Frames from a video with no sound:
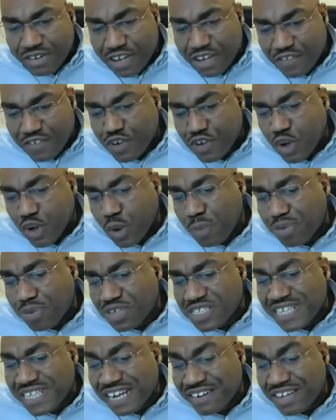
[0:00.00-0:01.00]
If you don't
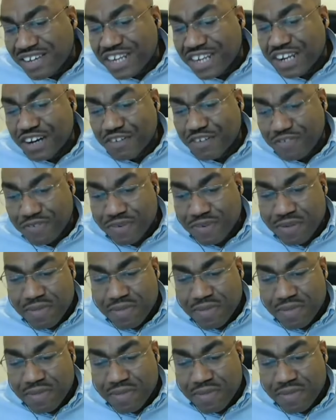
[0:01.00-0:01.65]
push out enough,